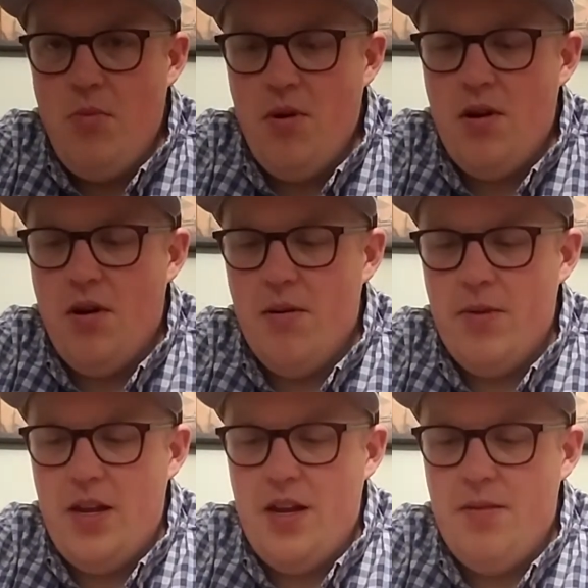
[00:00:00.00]

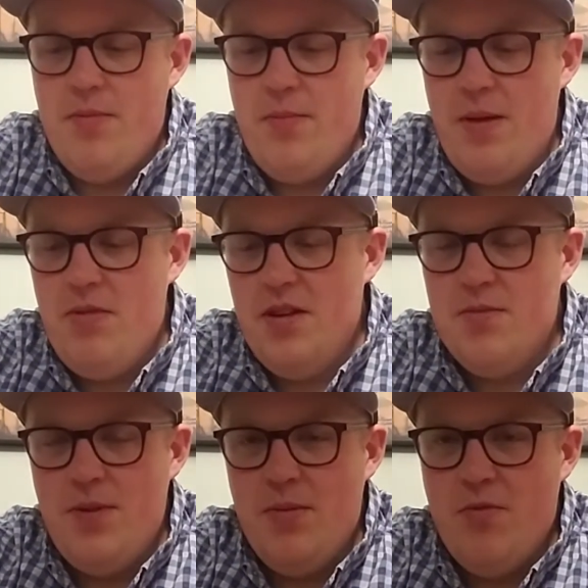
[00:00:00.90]
carbonated, but maybe
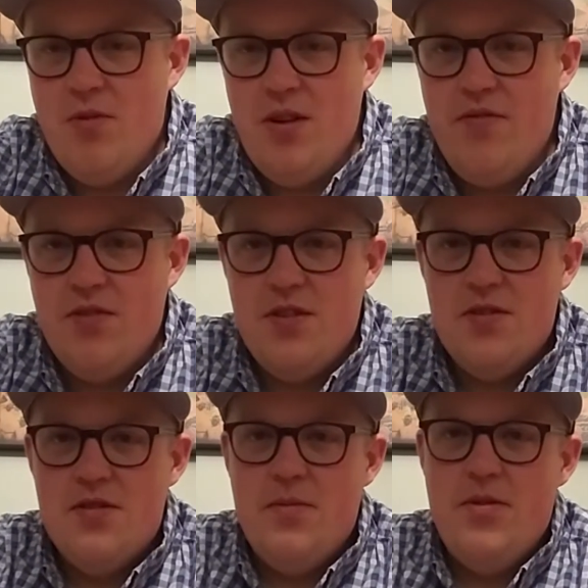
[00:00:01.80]
it's being more evenly
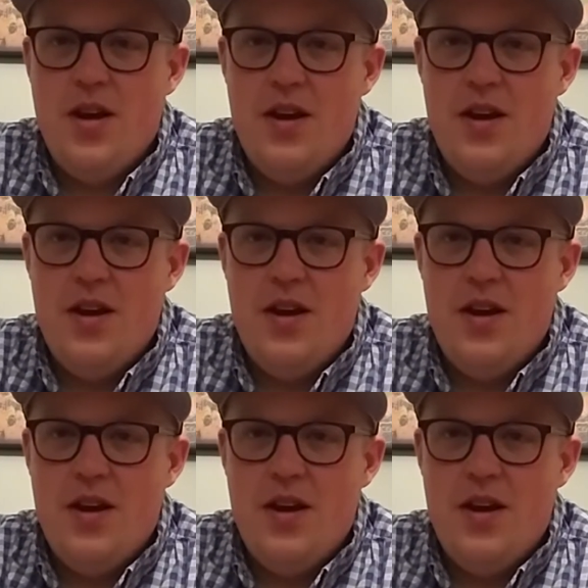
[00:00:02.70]
distributed.